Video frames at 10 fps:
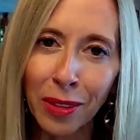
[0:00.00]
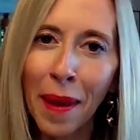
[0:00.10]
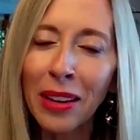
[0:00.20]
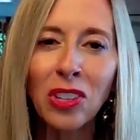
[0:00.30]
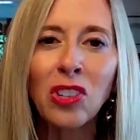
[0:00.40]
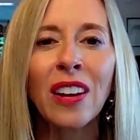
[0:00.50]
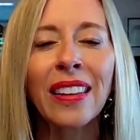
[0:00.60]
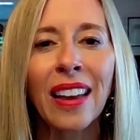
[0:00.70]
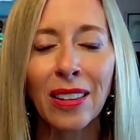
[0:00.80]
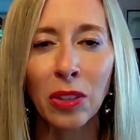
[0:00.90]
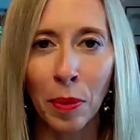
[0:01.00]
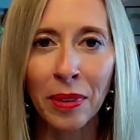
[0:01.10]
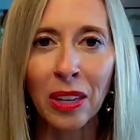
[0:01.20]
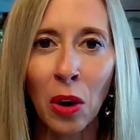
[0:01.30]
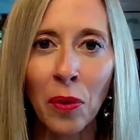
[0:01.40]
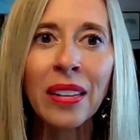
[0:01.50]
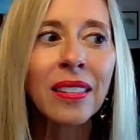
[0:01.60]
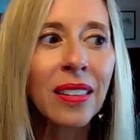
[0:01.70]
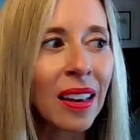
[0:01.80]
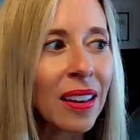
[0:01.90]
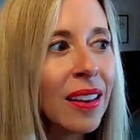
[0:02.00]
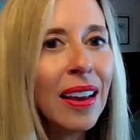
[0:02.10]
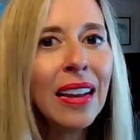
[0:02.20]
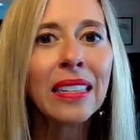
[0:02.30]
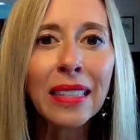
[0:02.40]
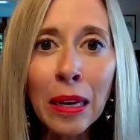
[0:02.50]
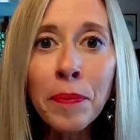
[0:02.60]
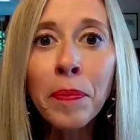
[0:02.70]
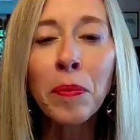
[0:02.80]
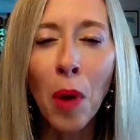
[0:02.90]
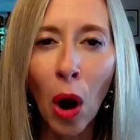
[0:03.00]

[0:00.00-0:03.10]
I'm actually trying to get us women to go into the deeper